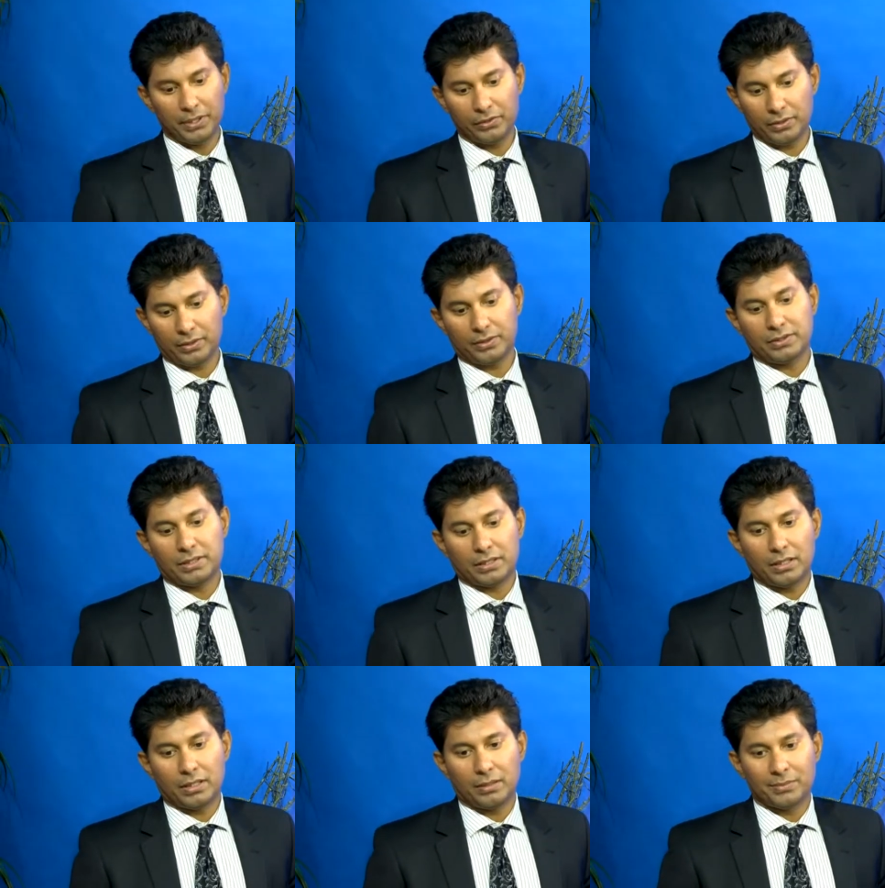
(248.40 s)
on the
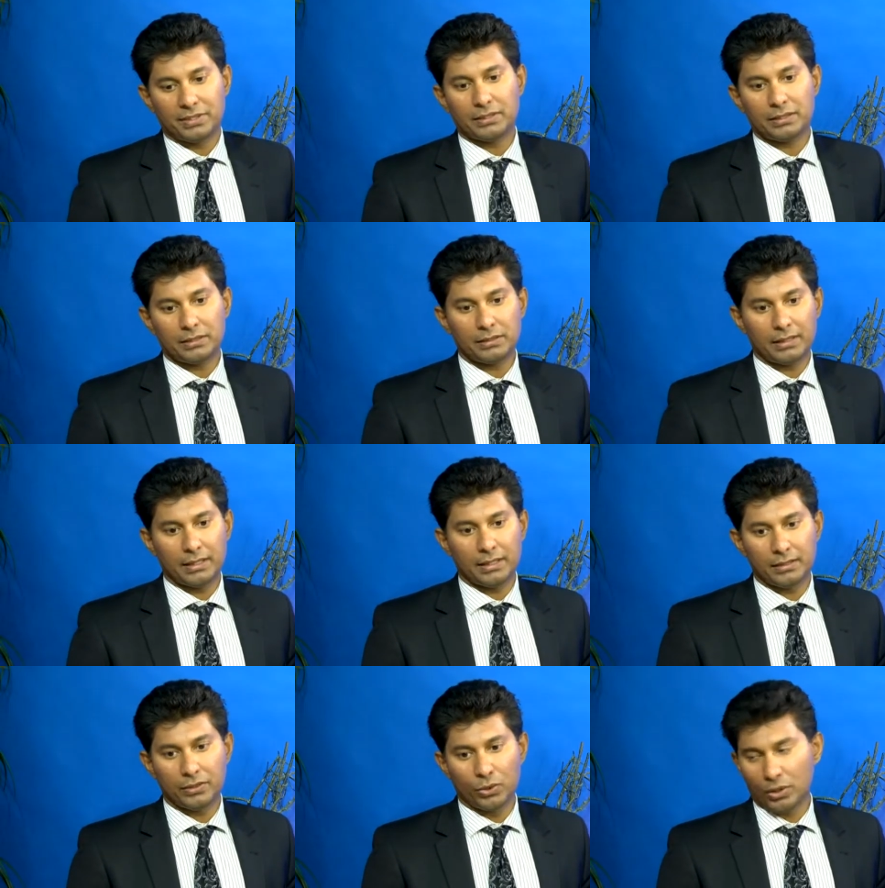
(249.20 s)
circumstances and
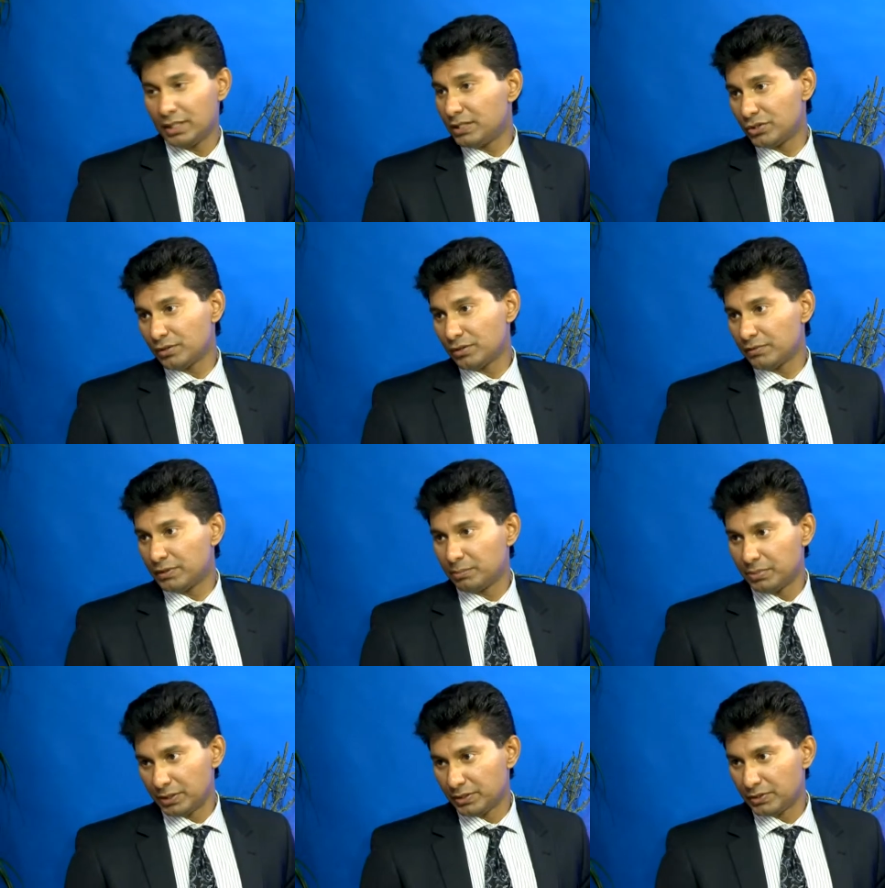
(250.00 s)
the knowledge of the
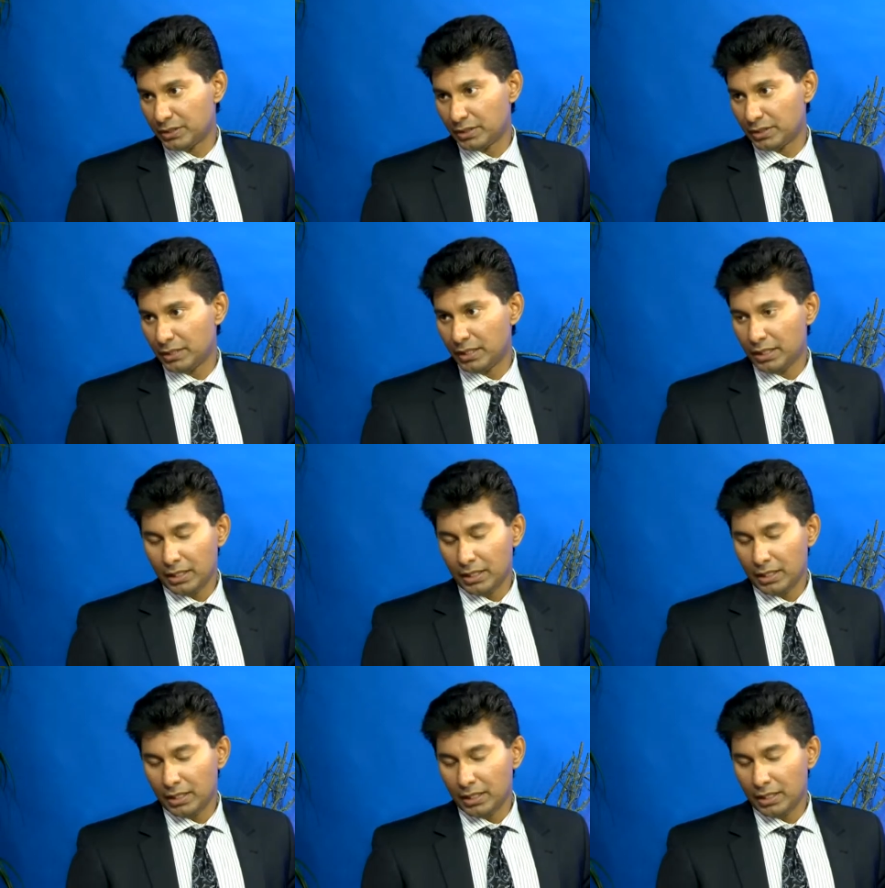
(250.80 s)
person.